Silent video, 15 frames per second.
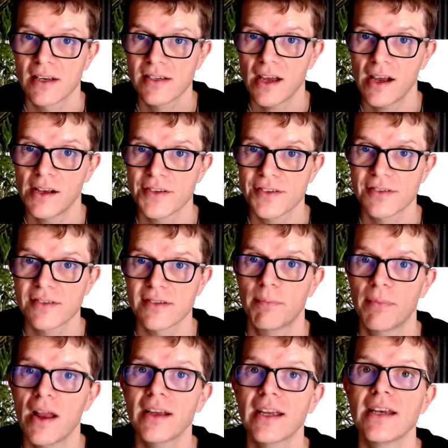tasks, and
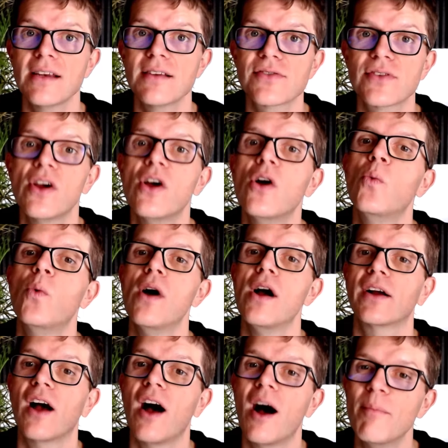plugins
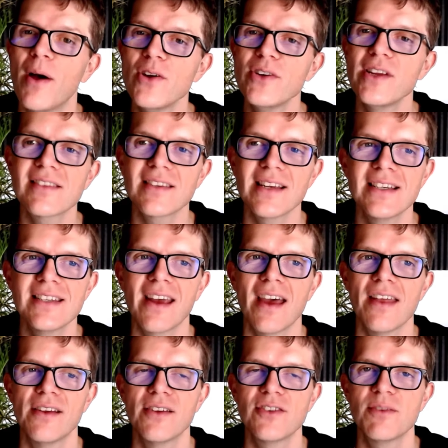work harmoniously
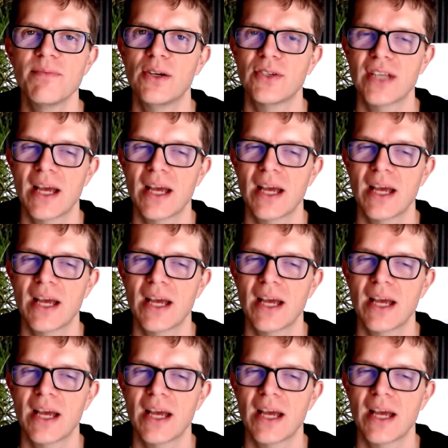together to build